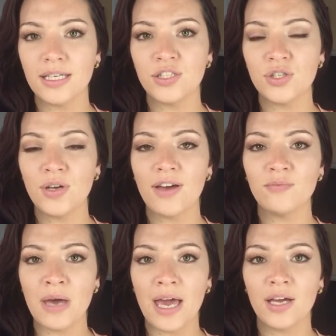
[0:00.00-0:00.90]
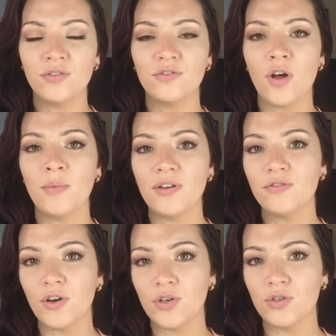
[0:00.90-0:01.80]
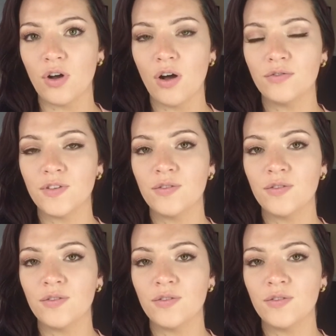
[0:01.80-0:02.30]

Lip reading: that you have made from a photograph